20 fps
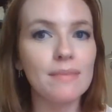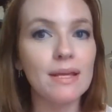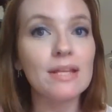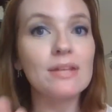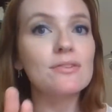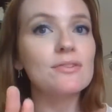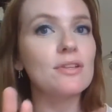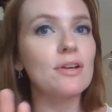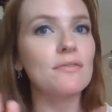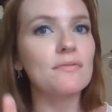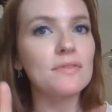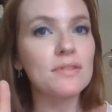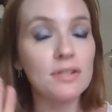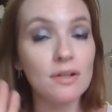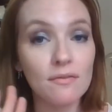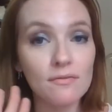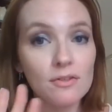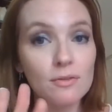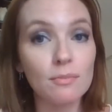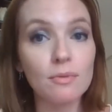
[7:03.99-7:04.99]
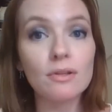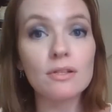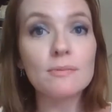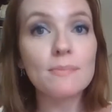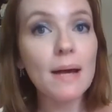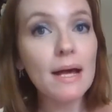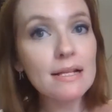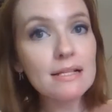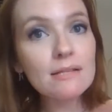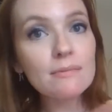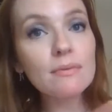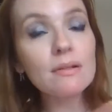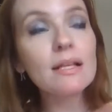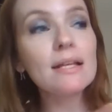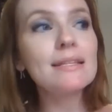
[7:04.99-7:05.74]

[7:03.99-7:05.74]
make yourself as comfortable as possible,